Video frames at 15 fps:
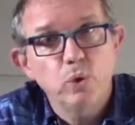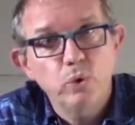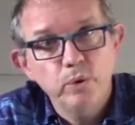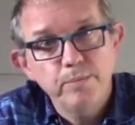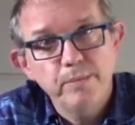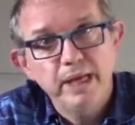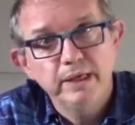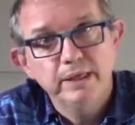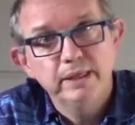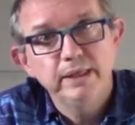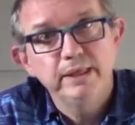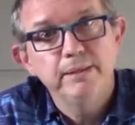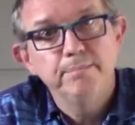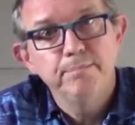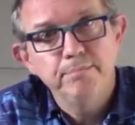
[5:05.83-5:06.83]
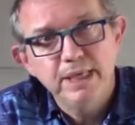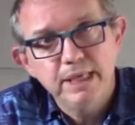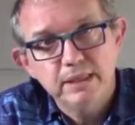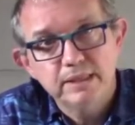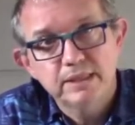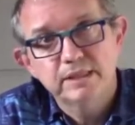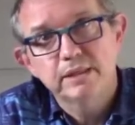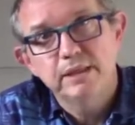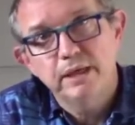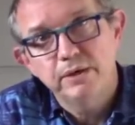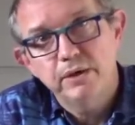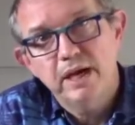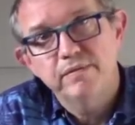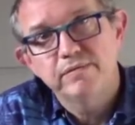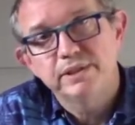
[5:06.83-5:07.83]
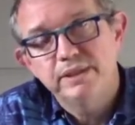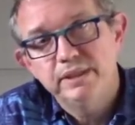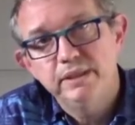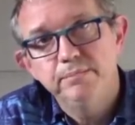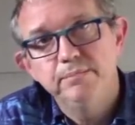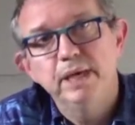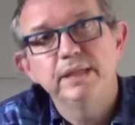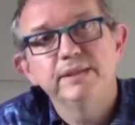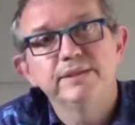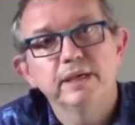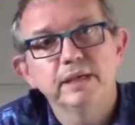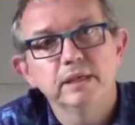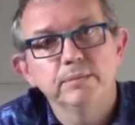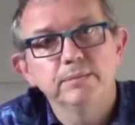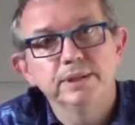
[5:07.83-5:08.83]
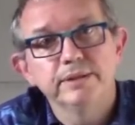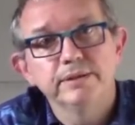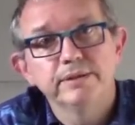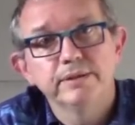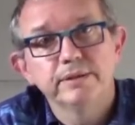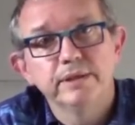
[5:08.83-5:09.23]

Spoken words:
automatically means that you have a team entitlement.